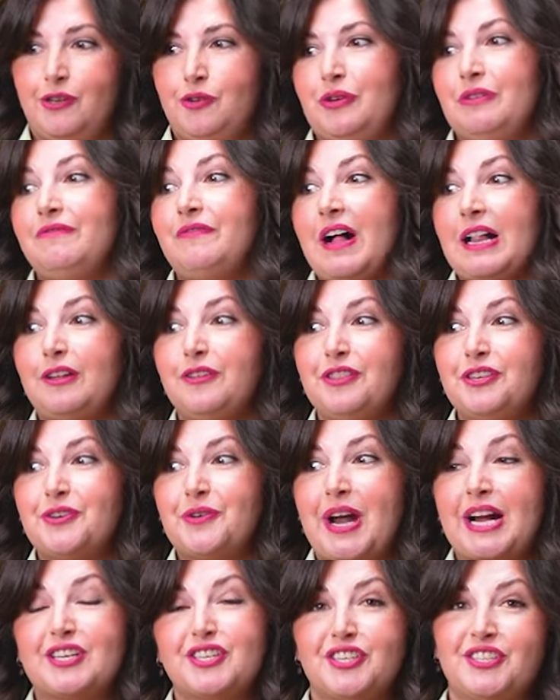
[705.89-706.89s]
You can follow the
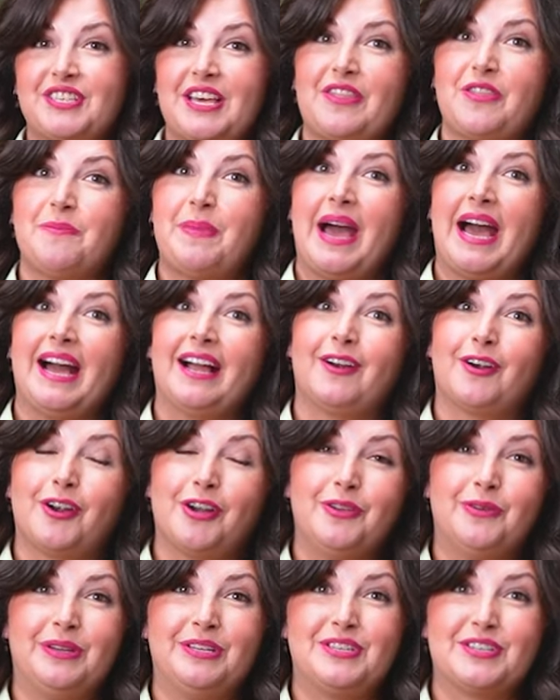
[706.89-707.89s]
directions on the bag, or
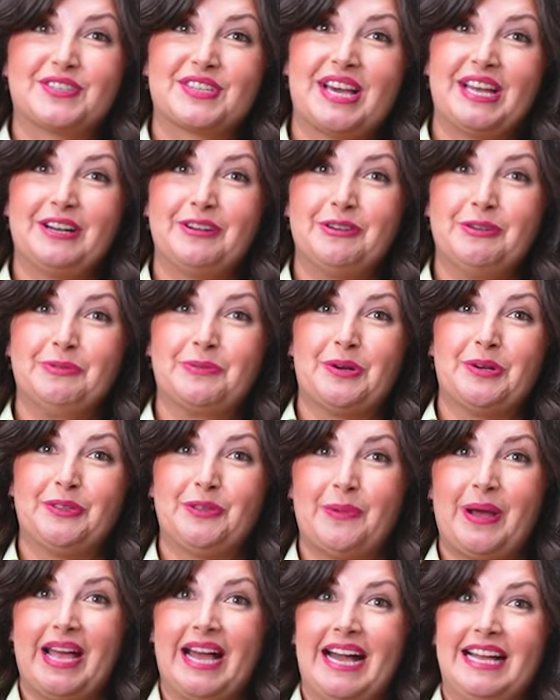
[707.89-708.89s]
you can just kind of go rogue
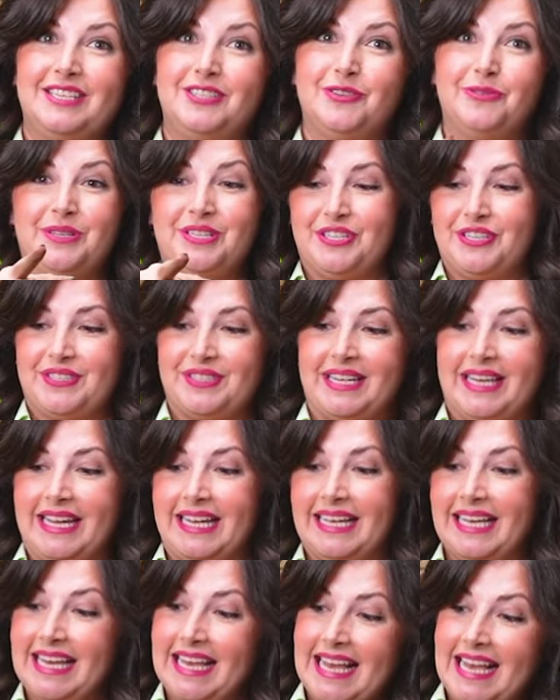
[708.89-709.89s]
the way I do and just
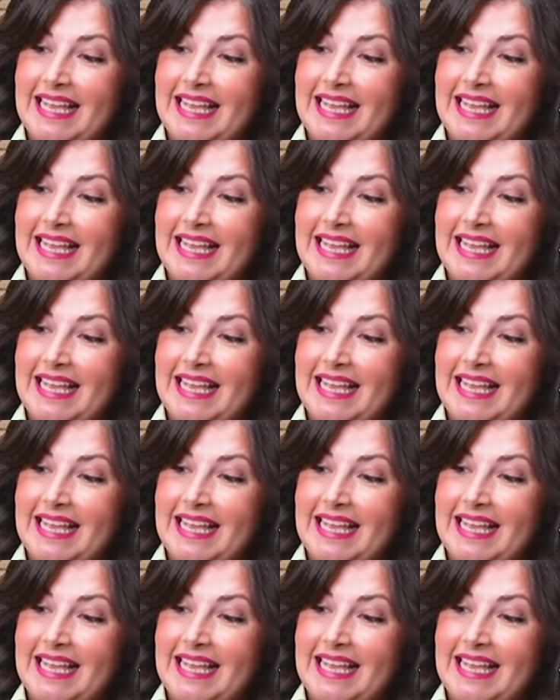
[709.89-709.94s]
like